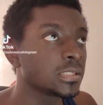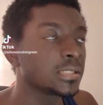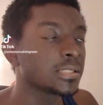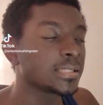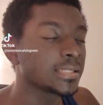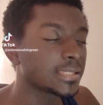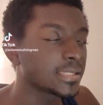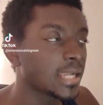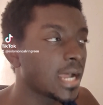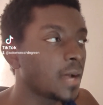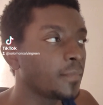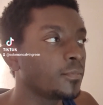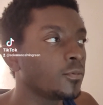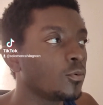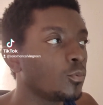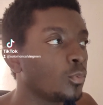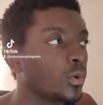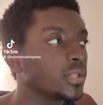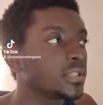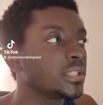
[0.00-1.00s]
Stop
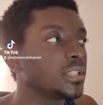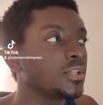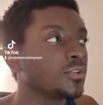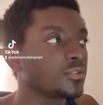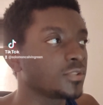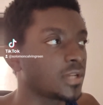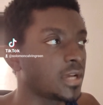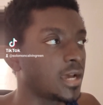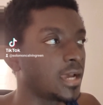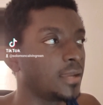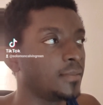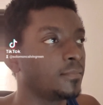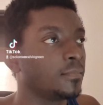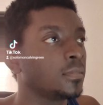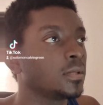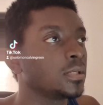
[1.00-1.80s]
wasting your time